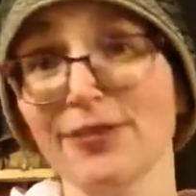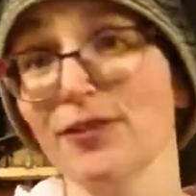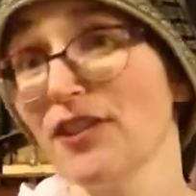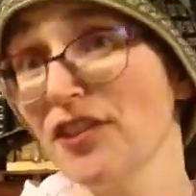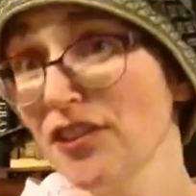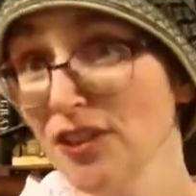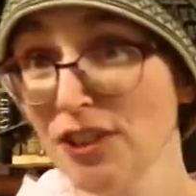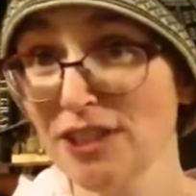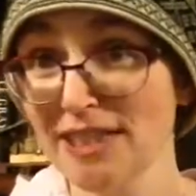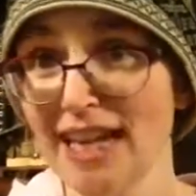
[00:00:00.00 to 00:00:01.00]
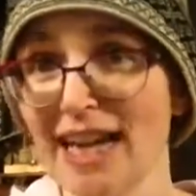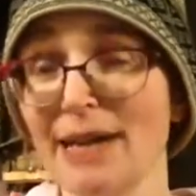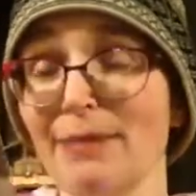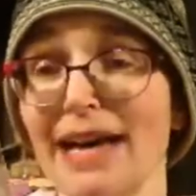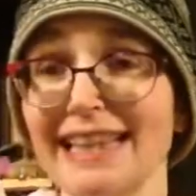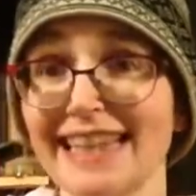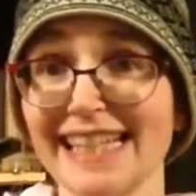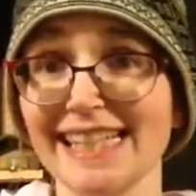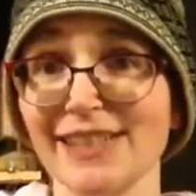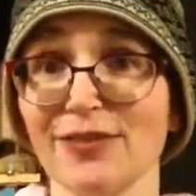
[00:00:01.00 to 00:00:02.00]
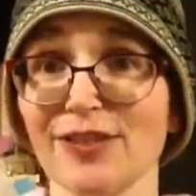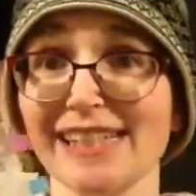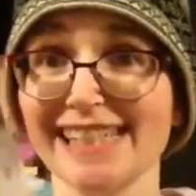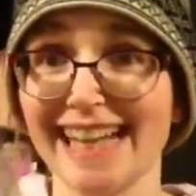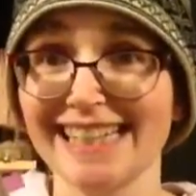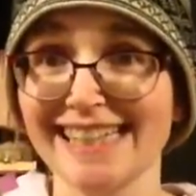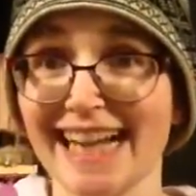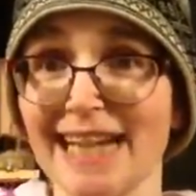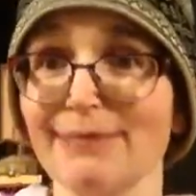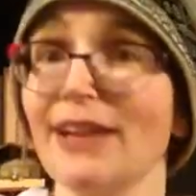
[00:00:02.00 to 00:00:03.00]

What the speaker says: for the 3rd time and this for the 2nd time.